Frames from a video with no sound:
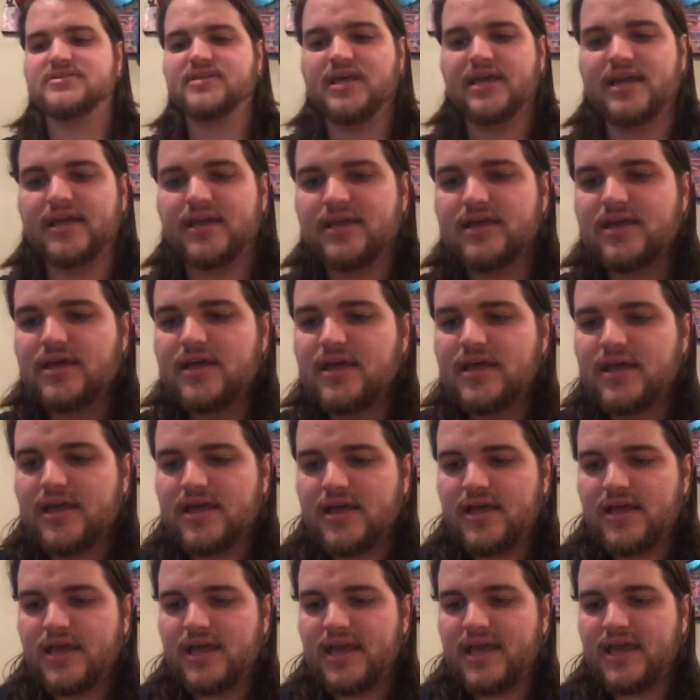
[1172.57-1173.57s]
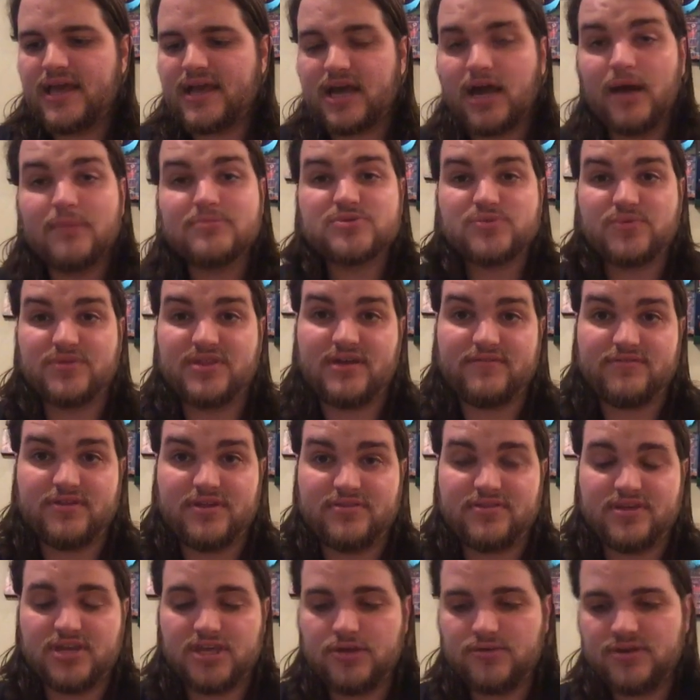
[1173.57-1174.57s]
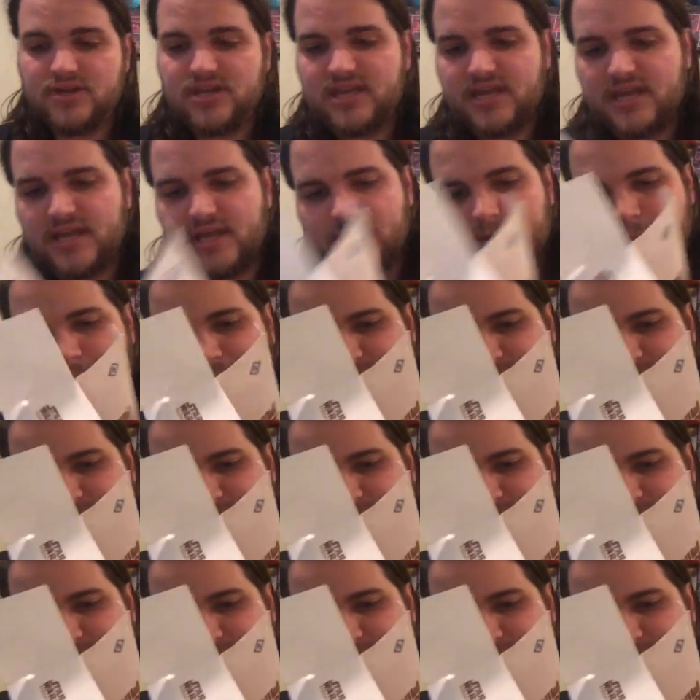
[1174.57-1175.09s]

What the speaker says: Like, it comes with everything you need.